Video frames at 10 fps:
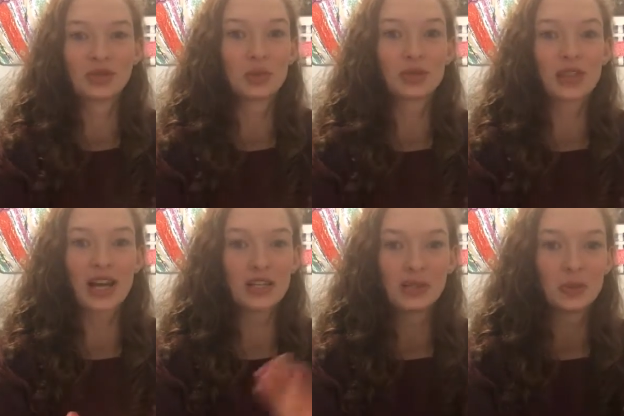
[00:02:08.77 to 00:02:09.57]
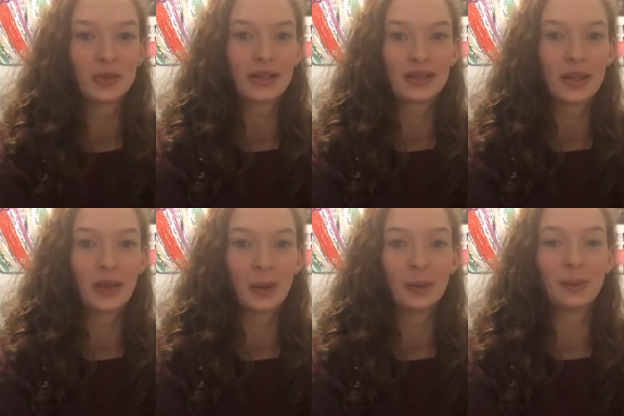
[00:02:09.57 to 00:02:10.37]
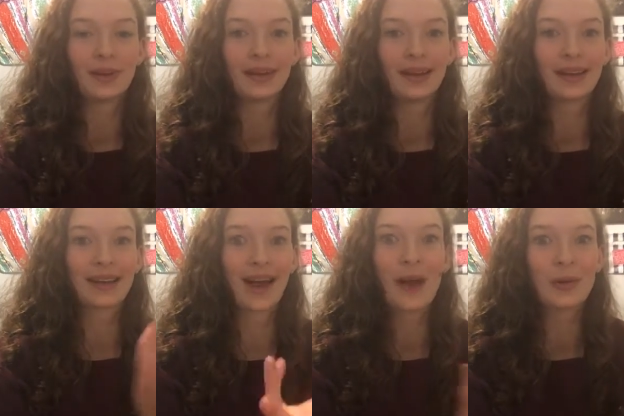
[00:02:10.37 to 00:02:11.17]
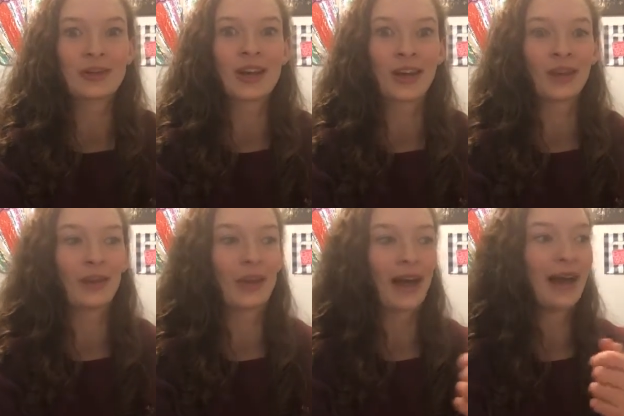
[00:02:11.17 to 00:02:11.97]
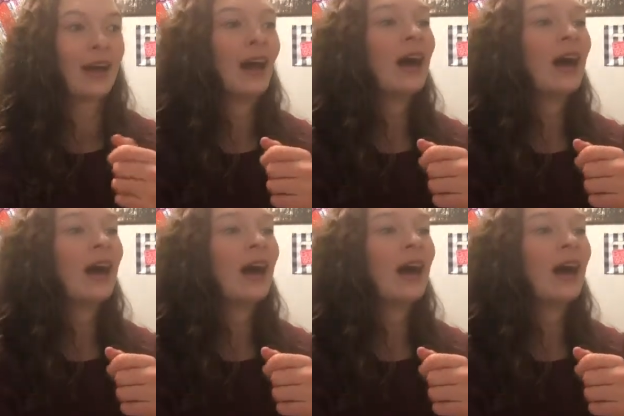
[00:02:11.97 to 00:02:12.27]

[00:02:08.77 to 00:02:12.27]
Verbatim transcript: do what you gotta do and go but like I wish I could do that